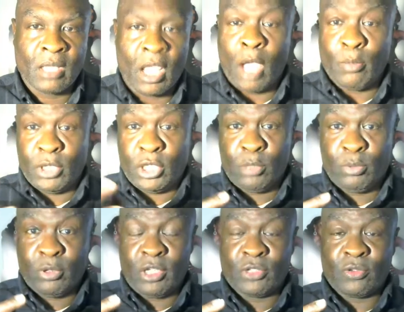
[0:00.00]
I'm a
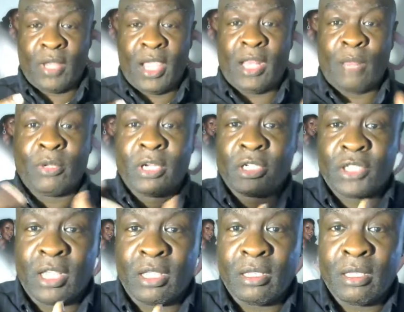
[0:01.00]
Hebrew Israelite. I'm going to
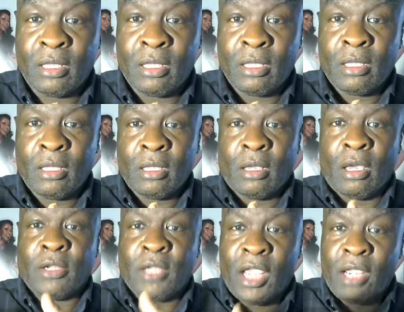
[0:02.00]
take
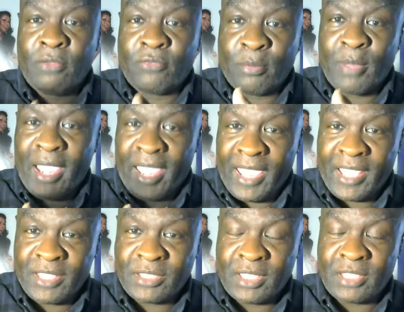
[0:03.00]
a name from my
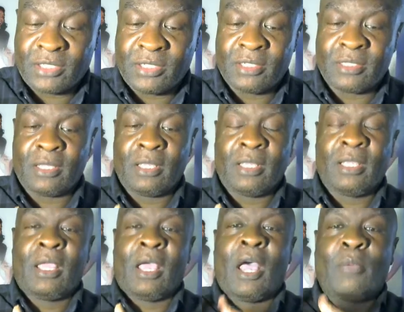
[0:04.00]
ancestors.
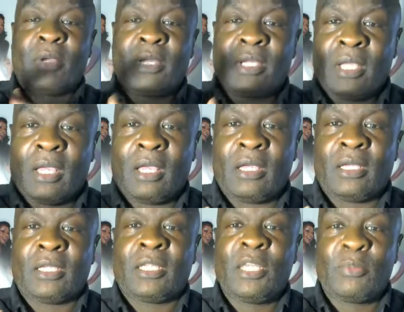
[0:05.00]
I'm a, a
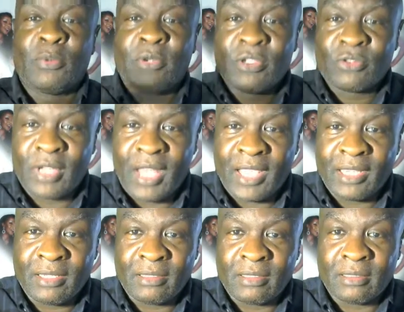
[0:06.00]
Hebrew
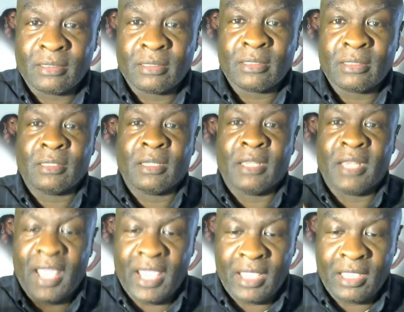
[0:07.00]
Israelite
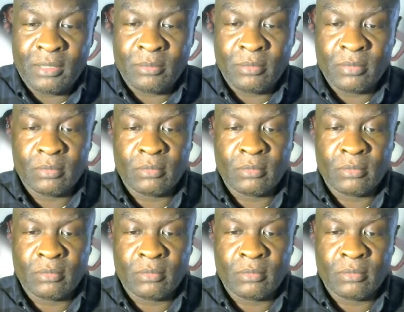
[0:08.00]
name.